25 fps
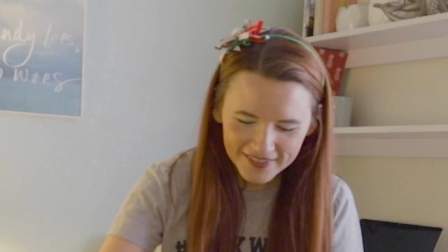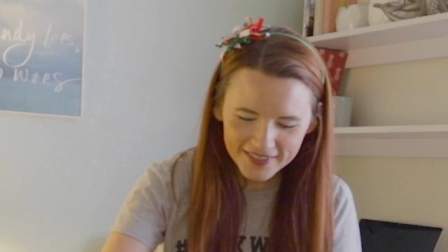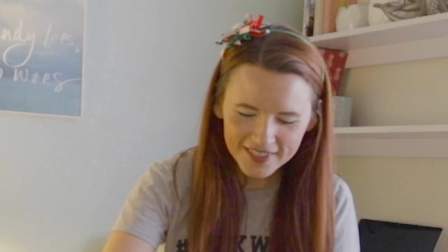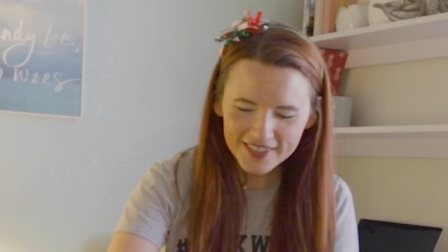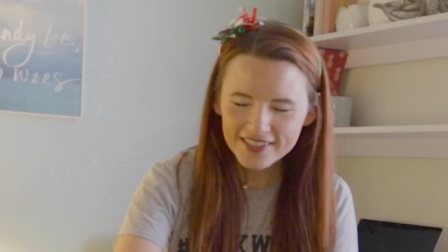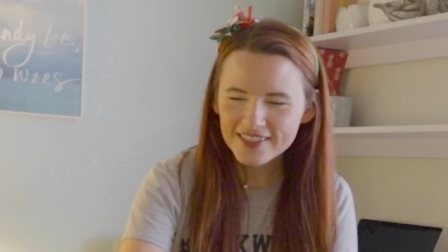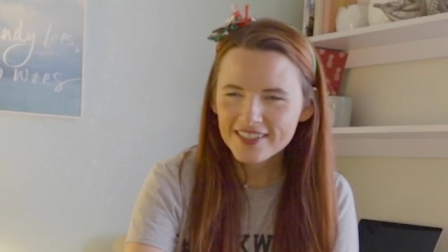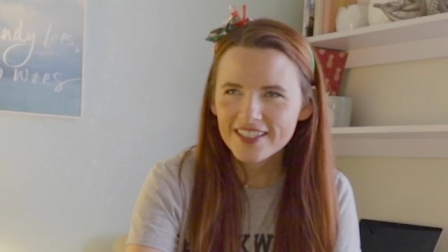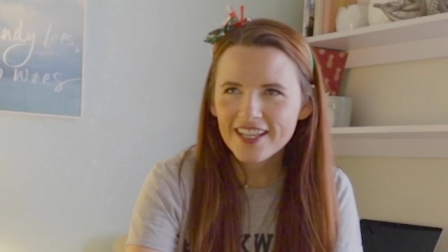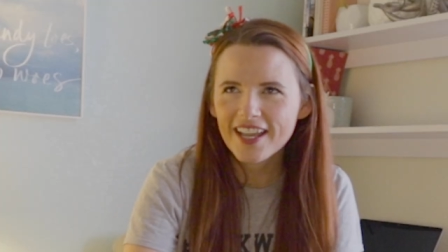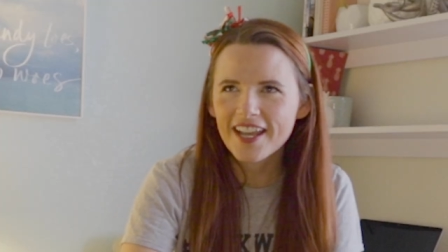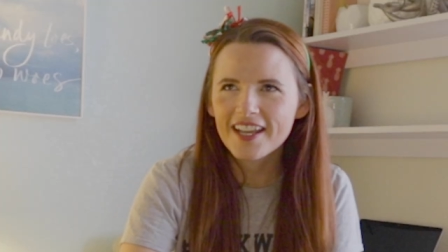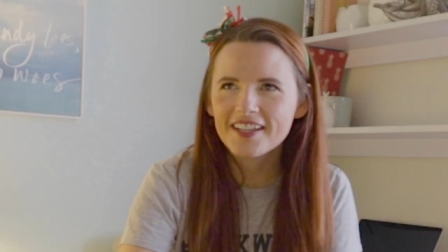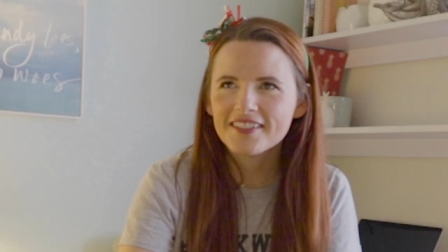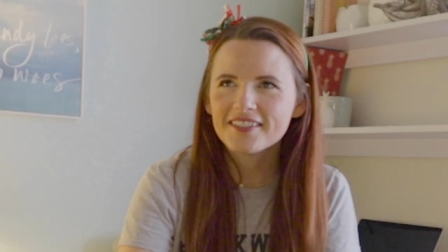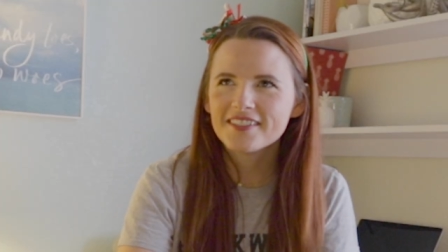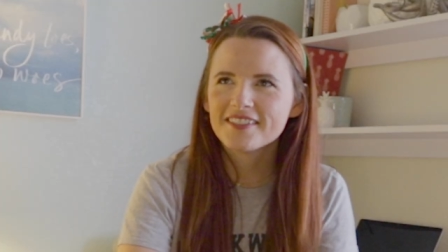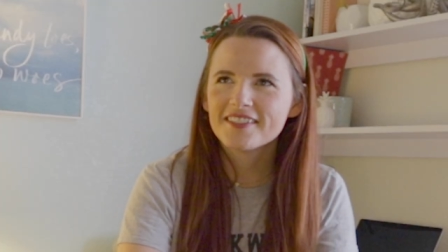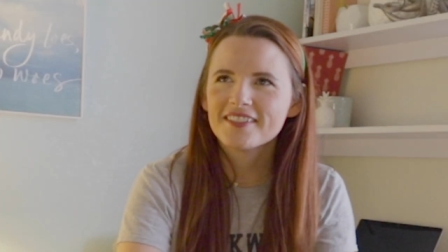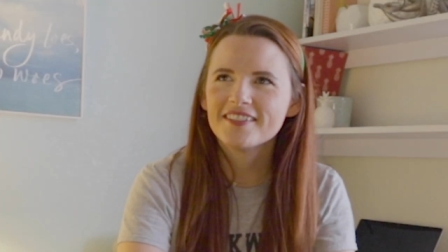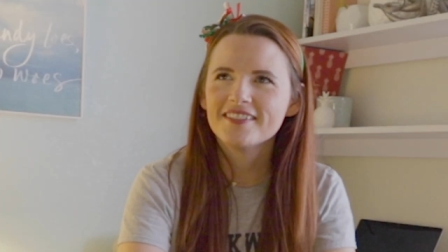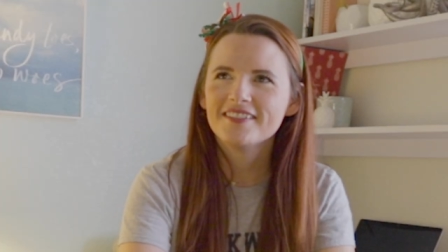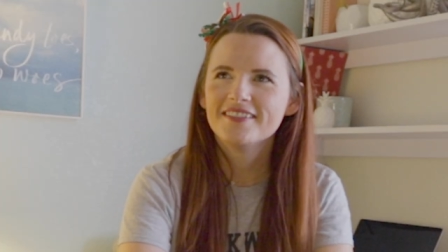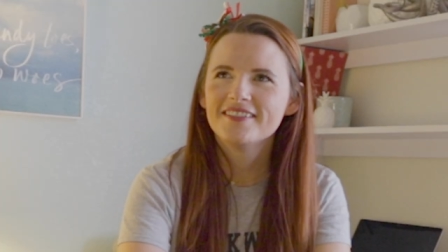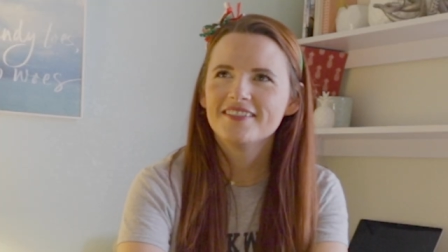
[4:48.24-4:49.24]
just in
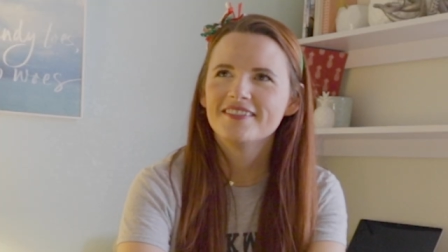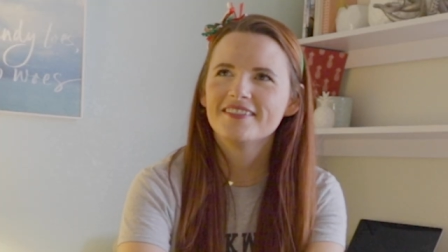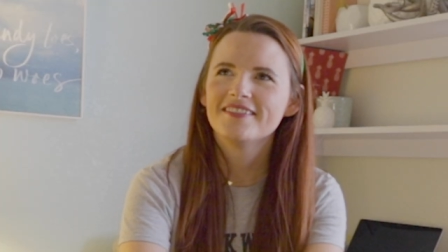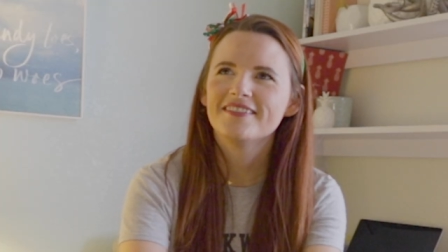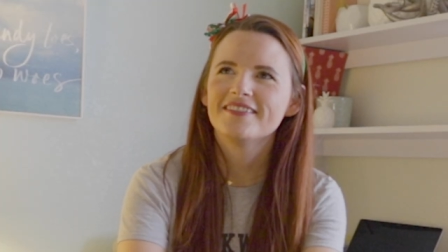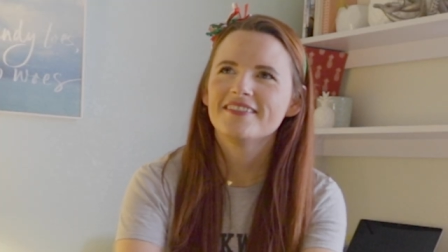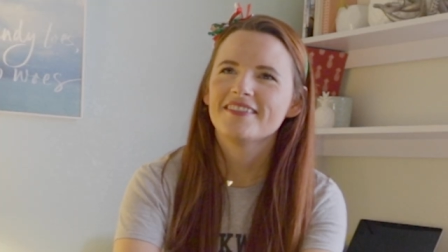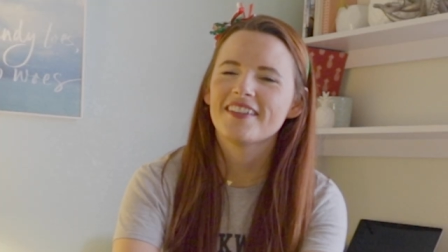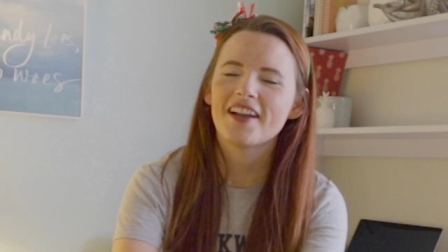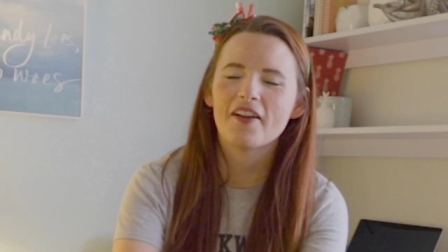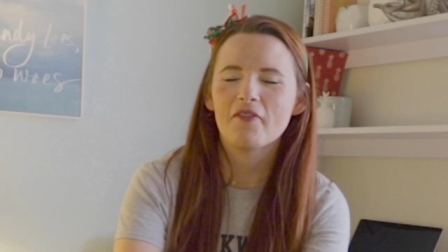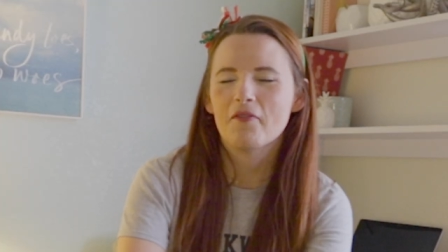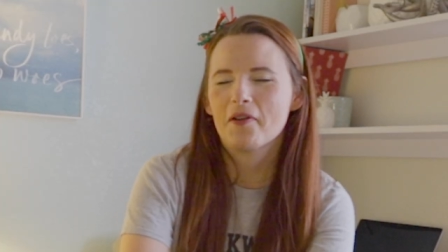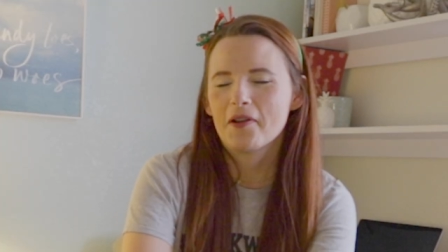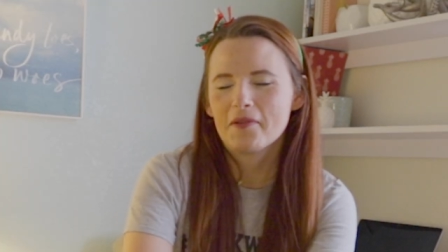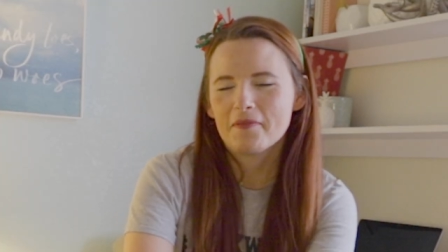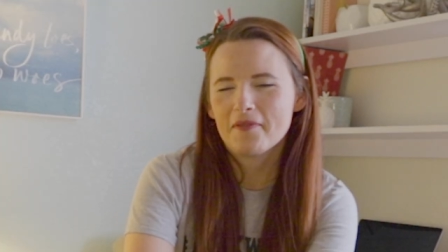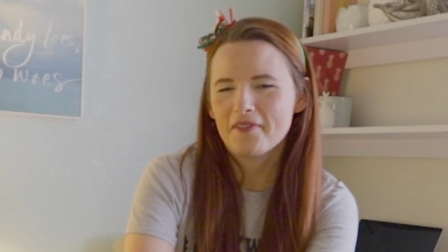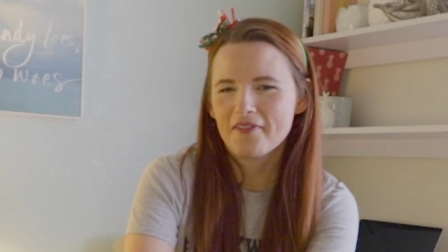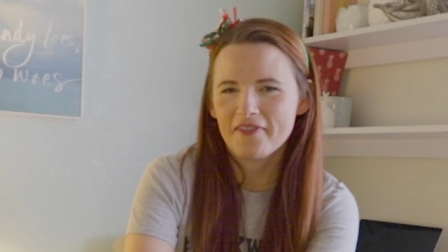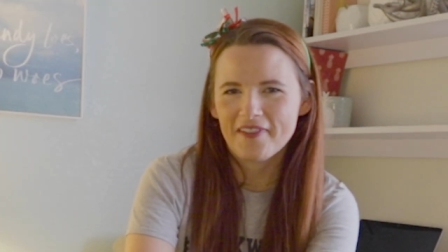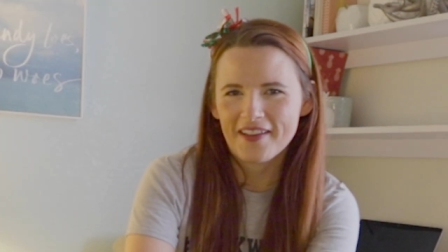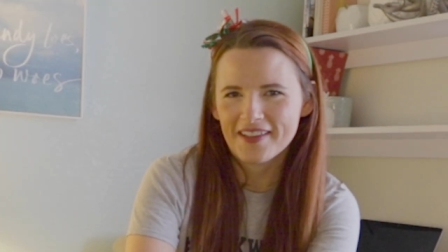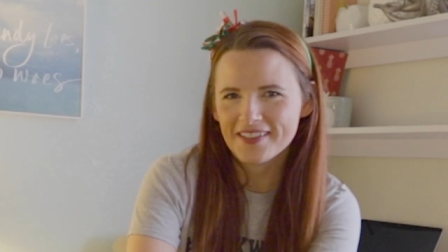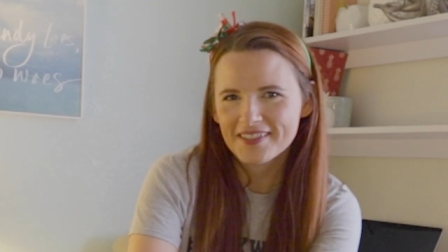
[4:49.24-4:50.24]
case. I want to
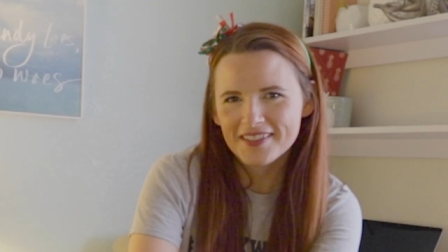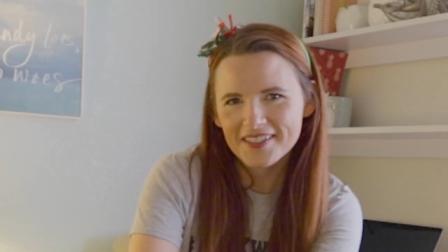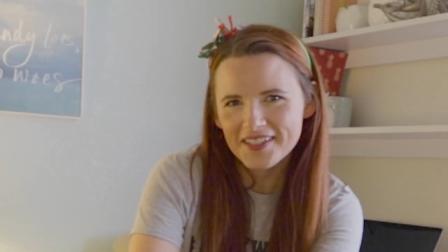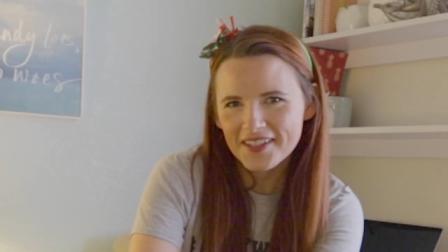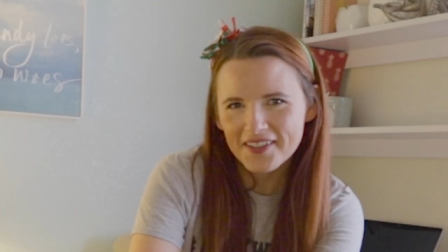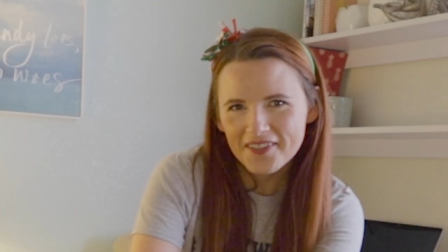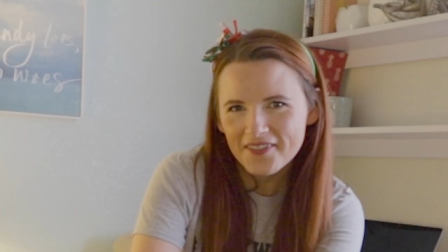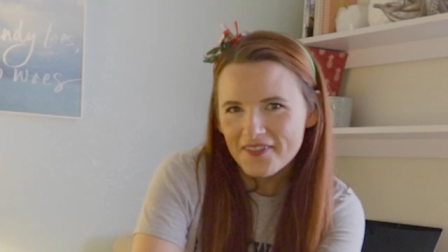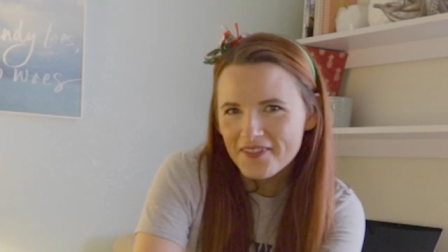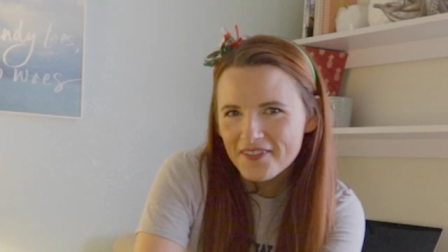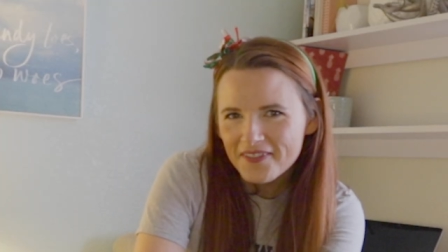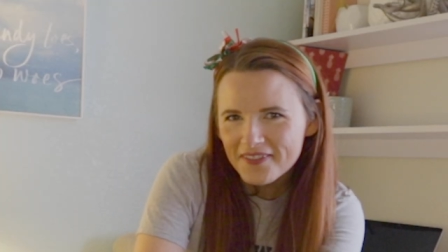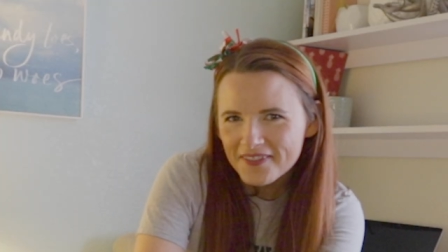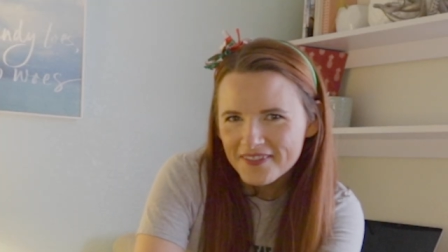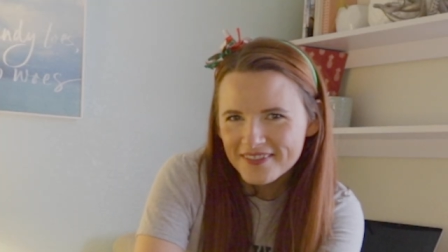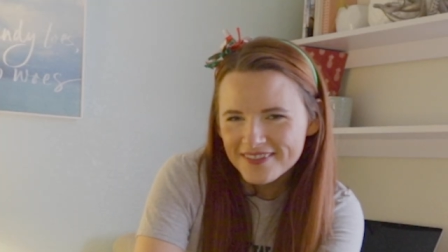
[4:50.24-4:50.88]
be festive.